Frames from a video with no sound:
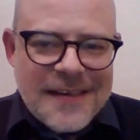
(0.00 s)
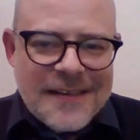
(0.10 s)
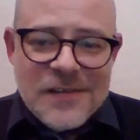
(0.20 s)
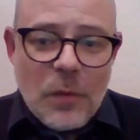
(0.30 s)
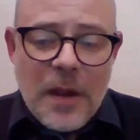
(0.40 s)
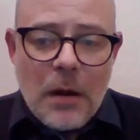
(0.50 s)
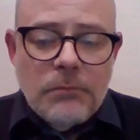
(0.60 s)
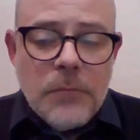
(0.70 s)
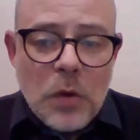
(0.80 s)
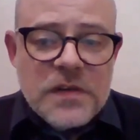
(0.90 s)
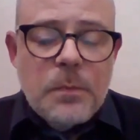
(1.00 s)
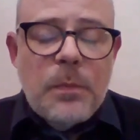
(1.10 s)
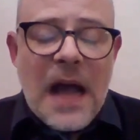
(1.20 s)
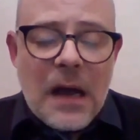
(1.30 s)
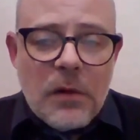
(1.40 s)
This will be our most
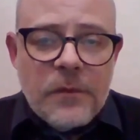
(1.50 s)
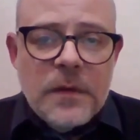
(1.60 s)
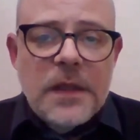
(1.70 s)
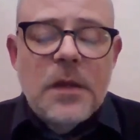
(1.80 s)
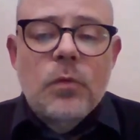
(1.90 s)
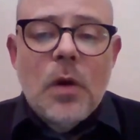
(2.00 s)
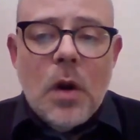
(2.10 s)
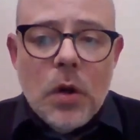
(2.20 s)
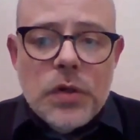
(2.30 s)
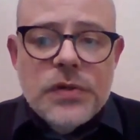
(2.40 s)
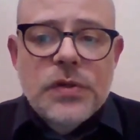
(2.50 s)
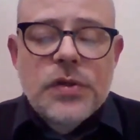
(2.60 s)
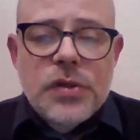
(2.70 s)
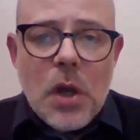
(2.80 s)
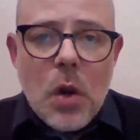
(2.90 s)
powerfully rehearsed
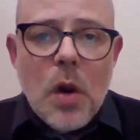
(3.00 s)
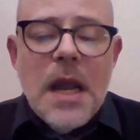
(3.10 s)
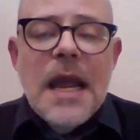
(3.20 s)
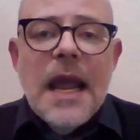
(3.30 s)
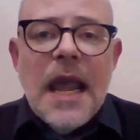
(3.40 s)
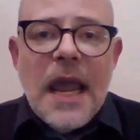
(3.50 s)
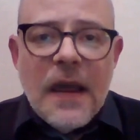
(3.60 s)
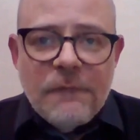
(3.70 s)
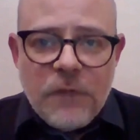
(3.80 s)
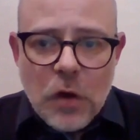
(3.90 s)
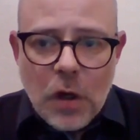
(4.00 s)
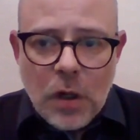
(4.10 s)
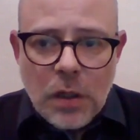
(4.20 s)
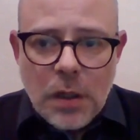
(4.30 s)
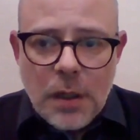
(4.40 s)
show ever.